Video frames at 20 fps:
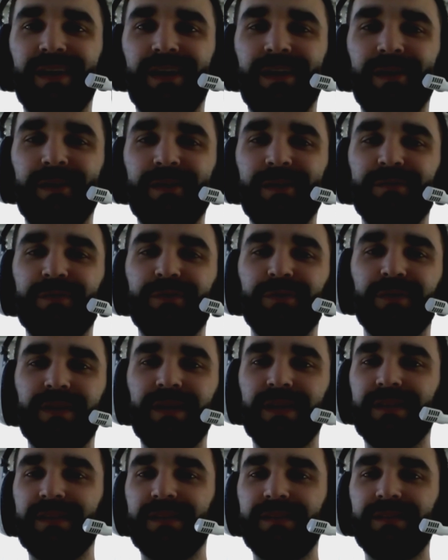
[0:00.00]
If you don't
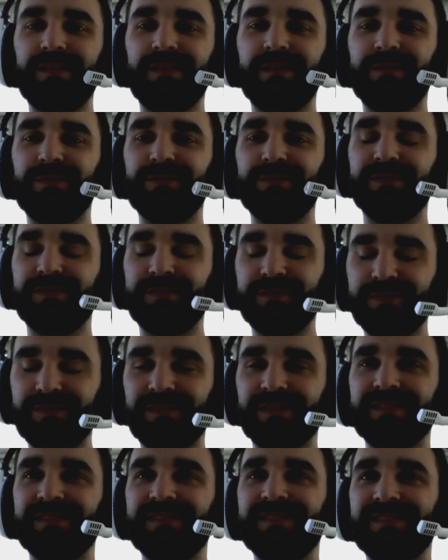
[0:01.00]
get it, the tool is
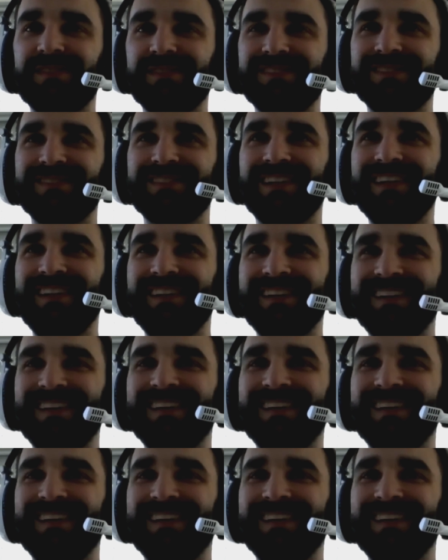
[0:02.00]
useless, right?